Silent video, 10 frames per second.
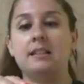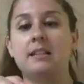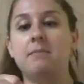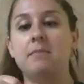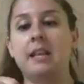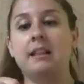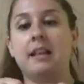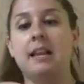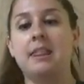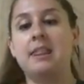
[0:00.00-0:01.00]
Something
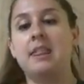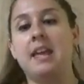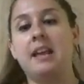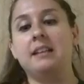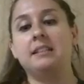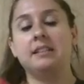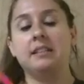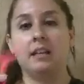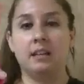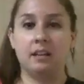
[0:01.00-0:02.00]
like this.
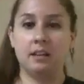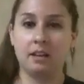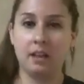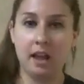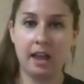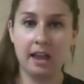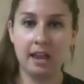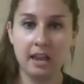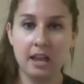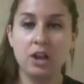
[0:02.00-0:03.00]
Okay?